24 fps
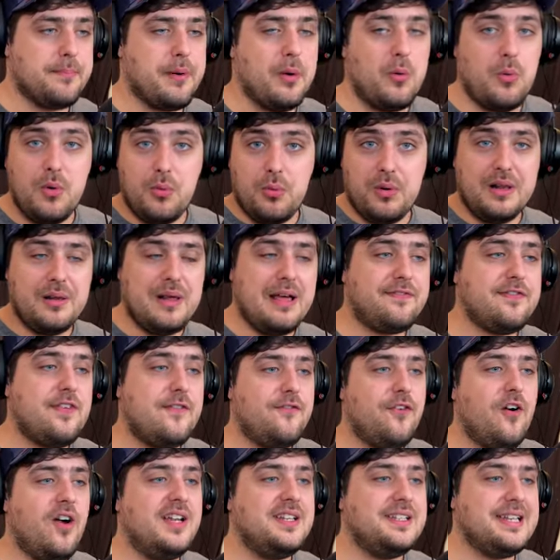But we'll, we'll have to
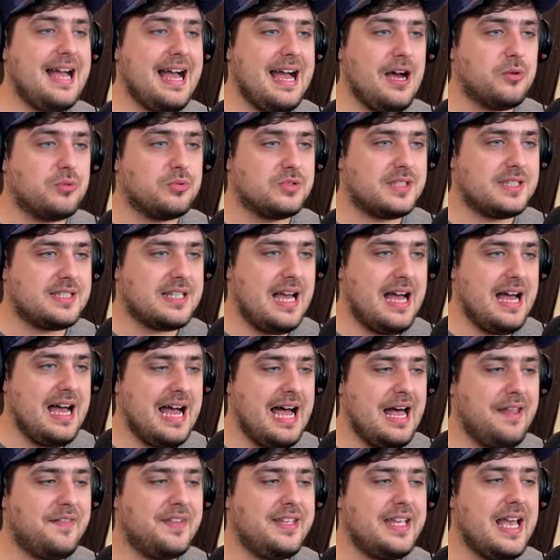find out uh,
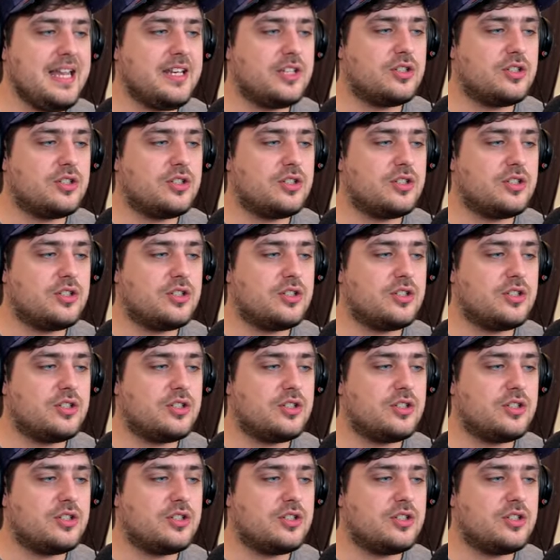at the end.